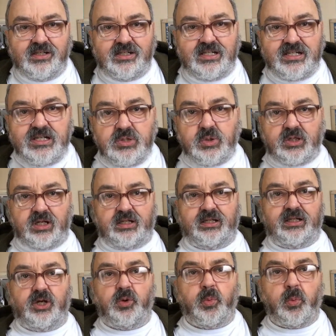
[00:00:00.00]

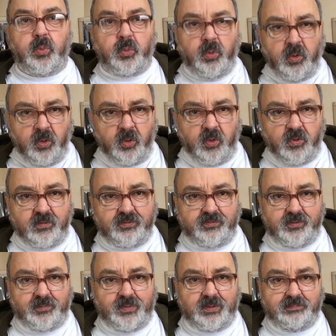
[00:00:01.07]
nuclear war
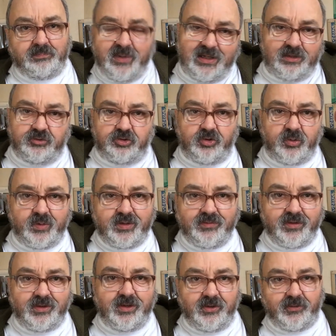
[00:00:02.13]
from the picture in
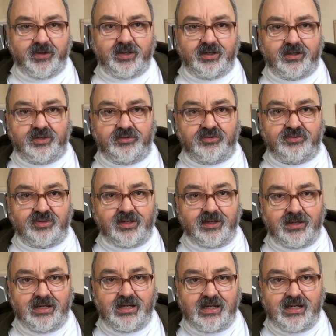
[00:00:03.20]
the lyrics, yeah,
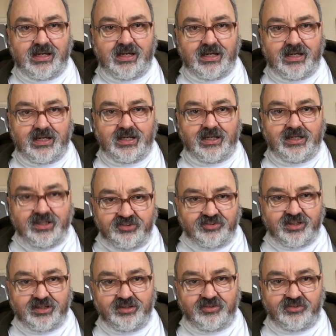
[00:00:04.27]
he
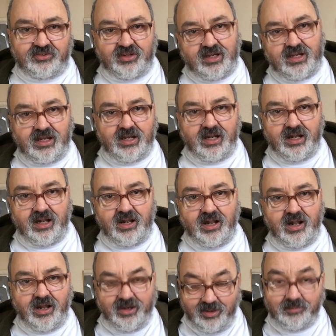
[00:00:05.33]
sings,
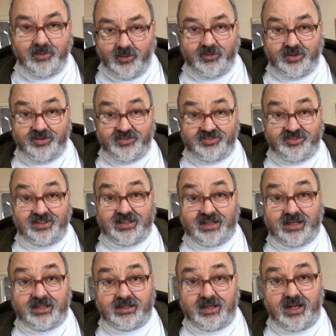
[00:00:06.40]
and I'm not going to sing
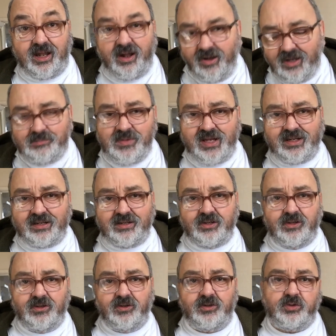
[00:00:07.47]
it. I met a
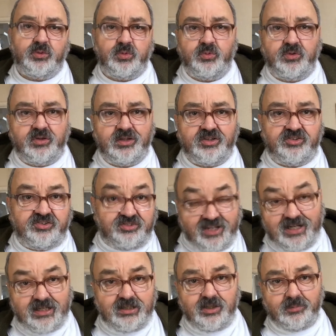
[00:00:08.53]
girl who
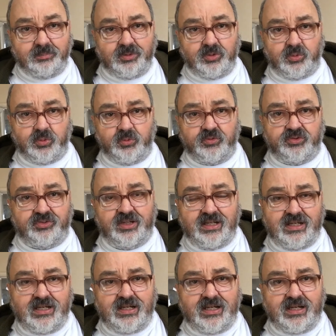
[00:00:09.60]
sang the blues,
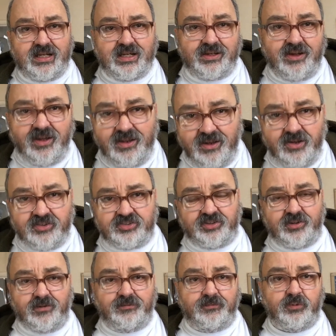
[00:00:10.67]
and I asked
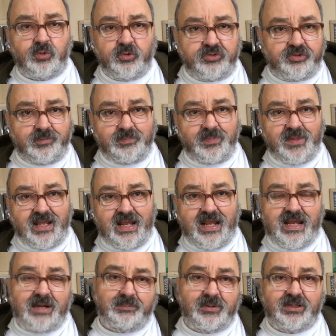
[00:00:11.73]
her for some
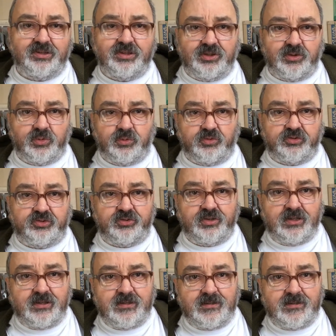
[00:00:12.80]
happy news,